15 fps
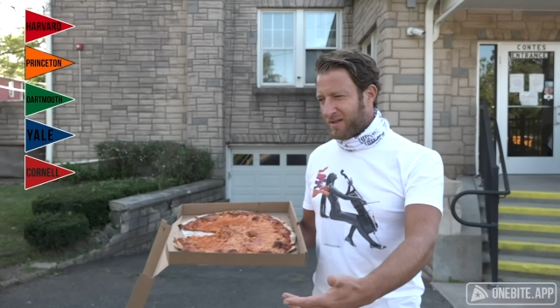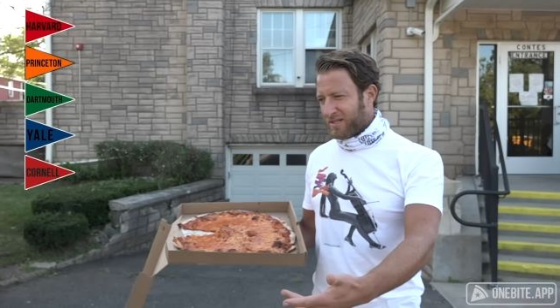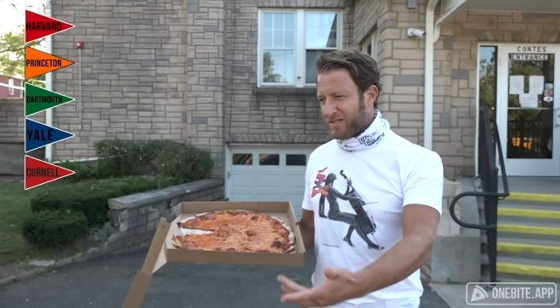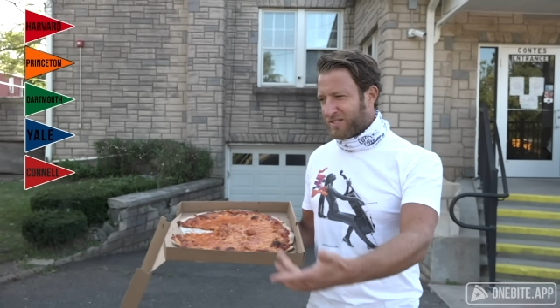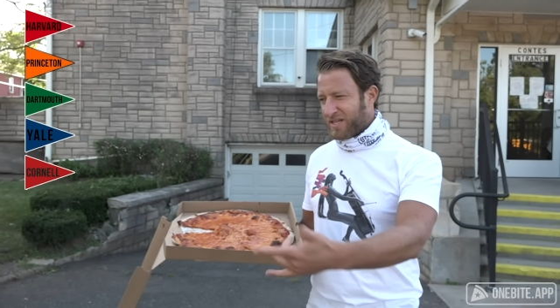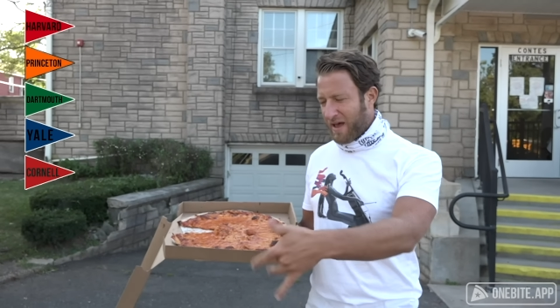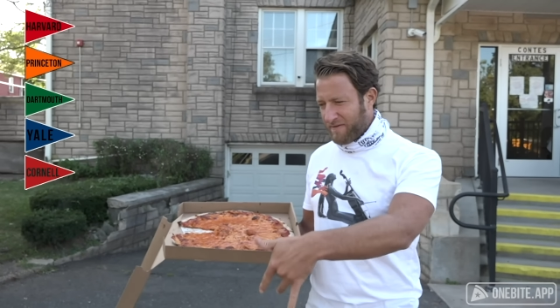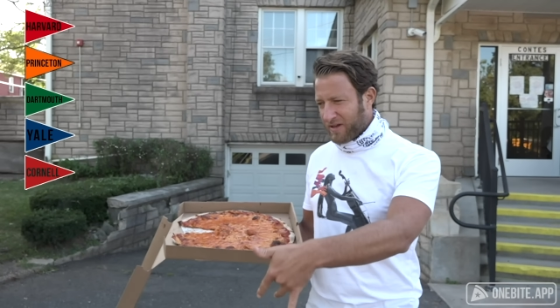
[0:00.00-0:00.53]

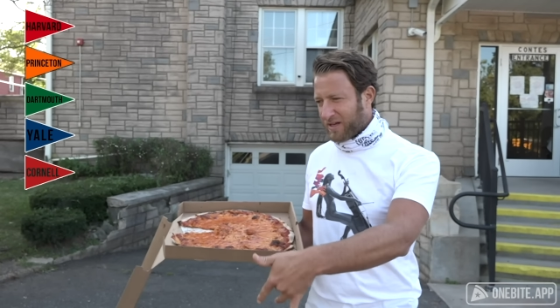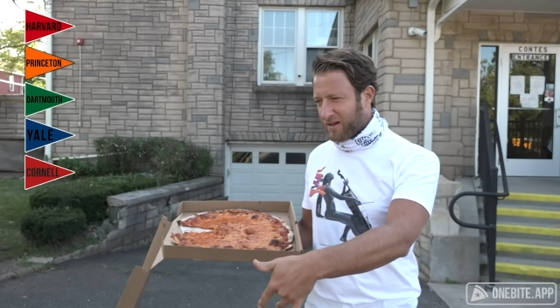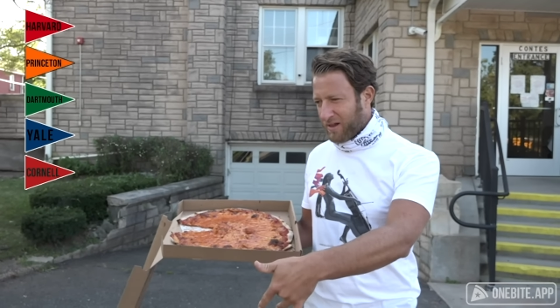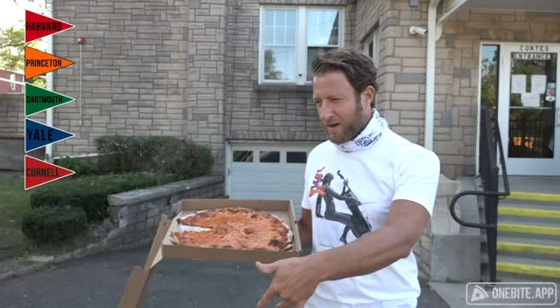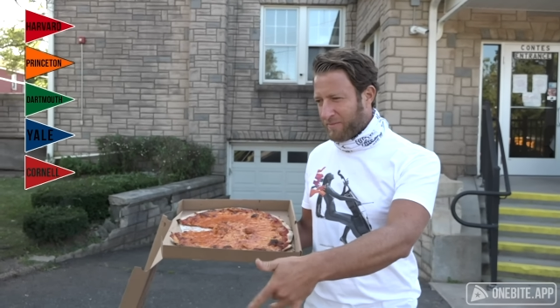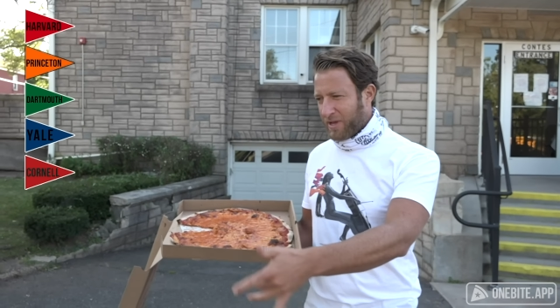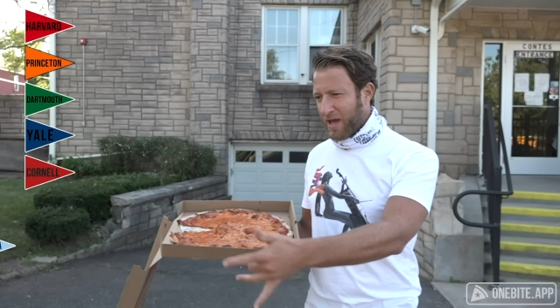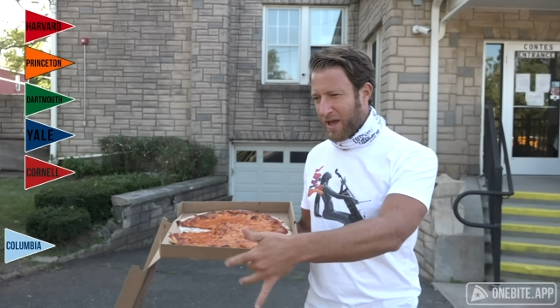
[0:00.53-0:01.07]
seven
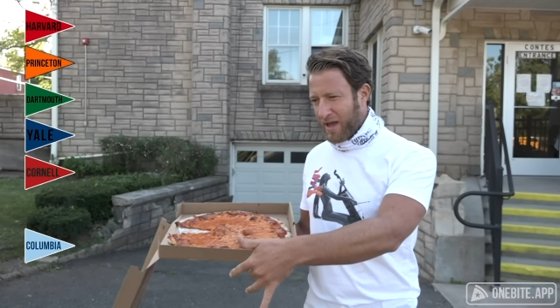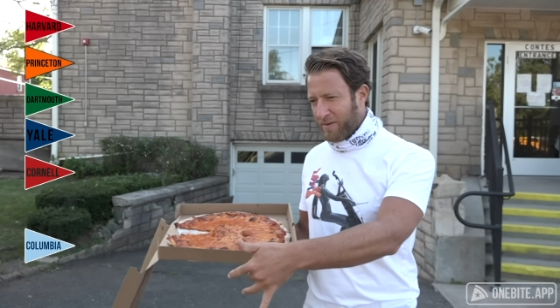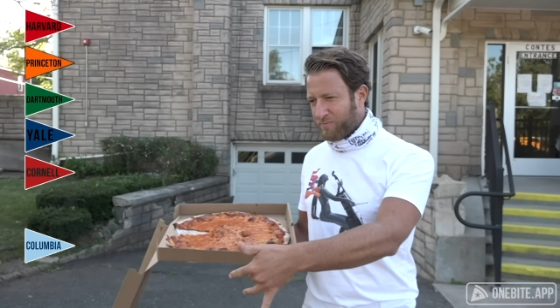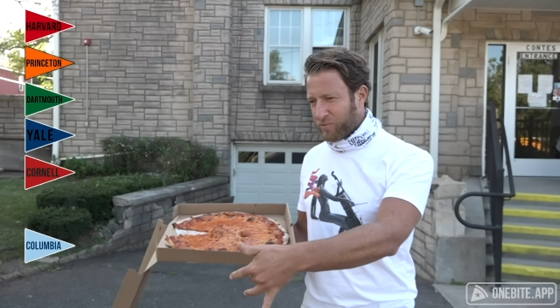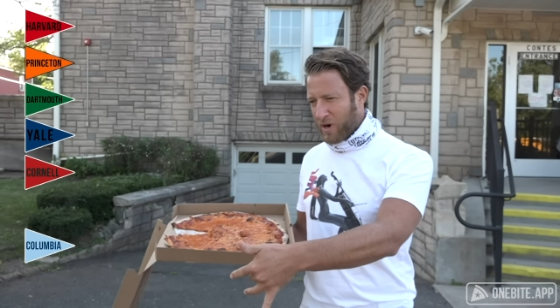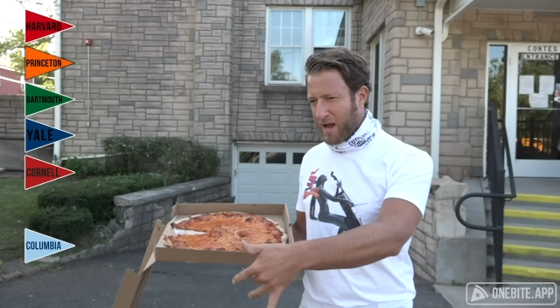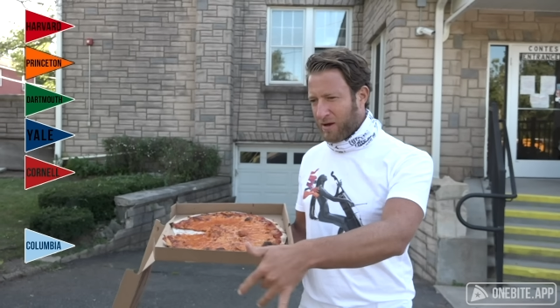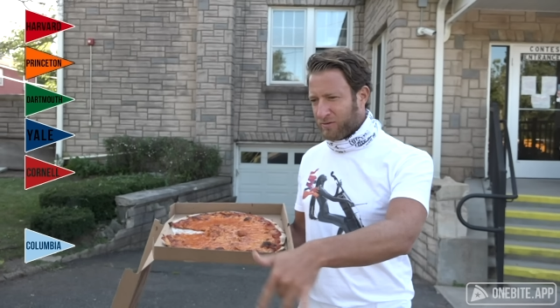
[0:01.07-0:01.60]
Columbia,
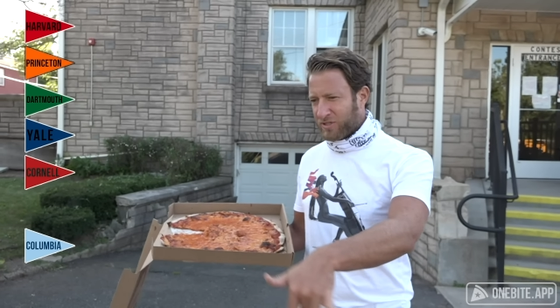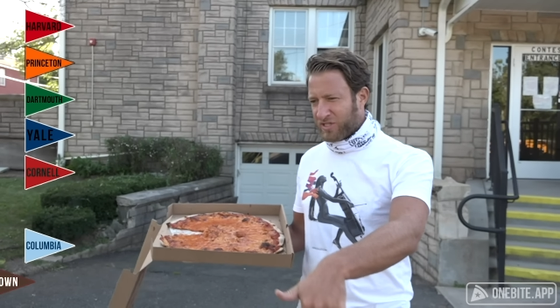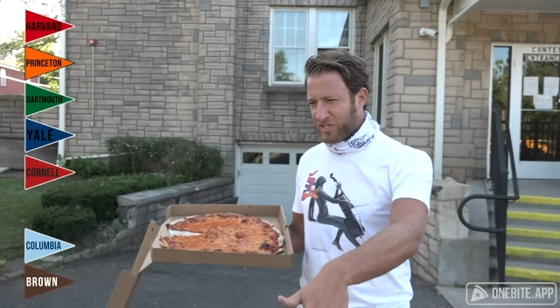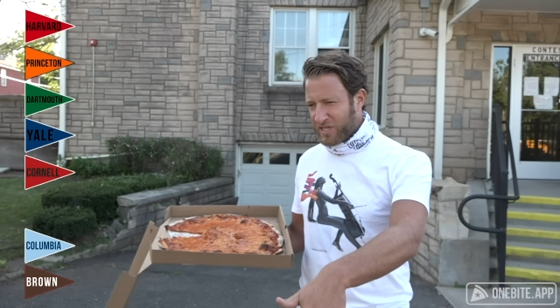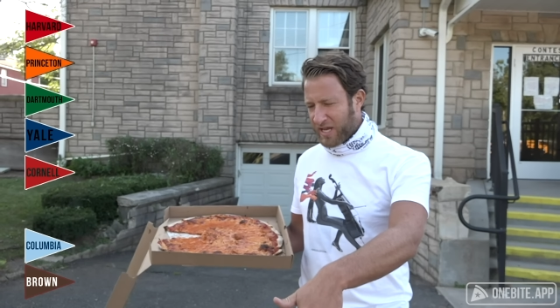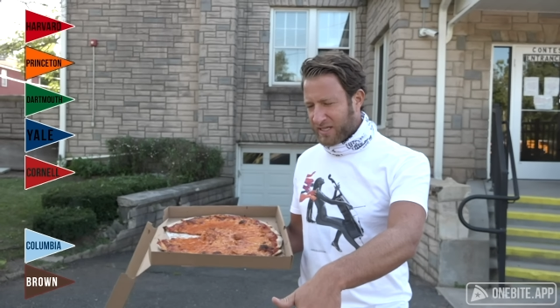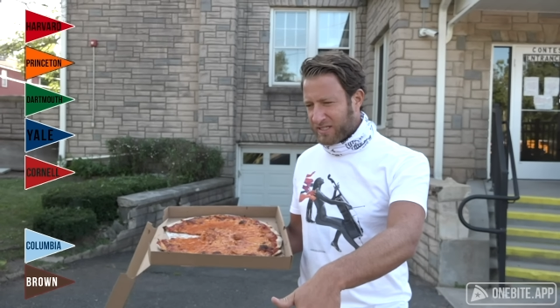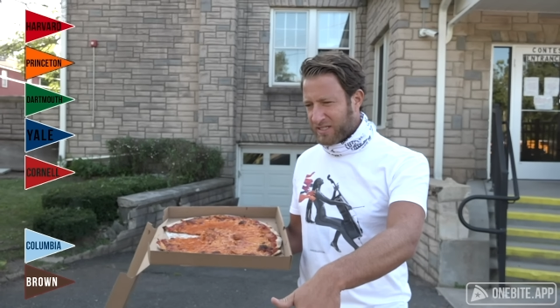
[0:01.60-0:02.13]
eight Brown,
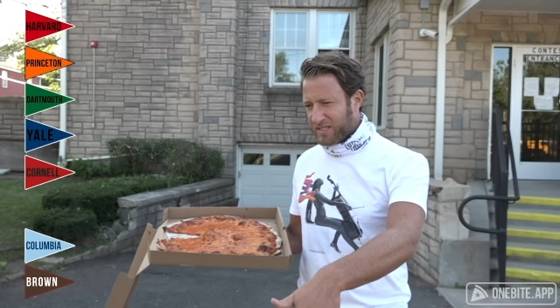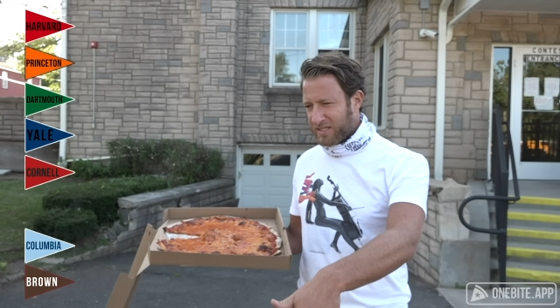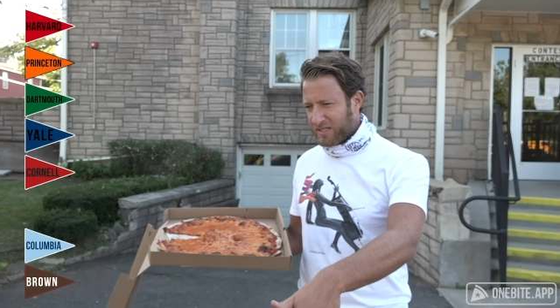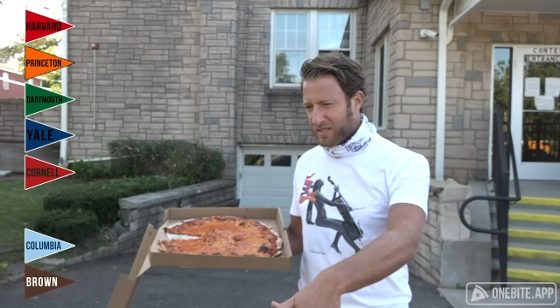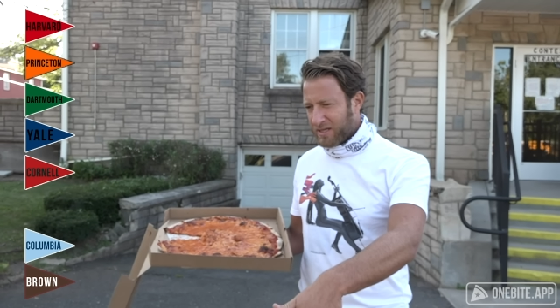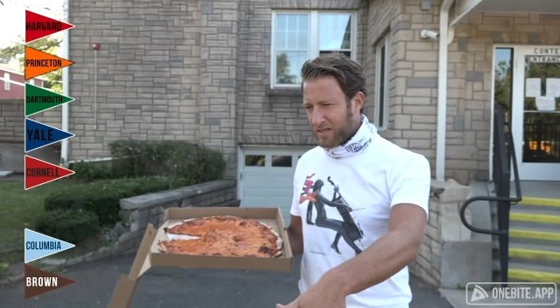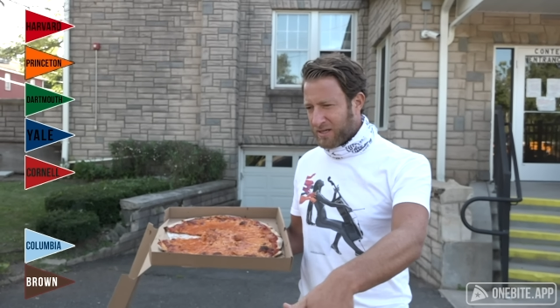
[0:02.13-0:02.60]
six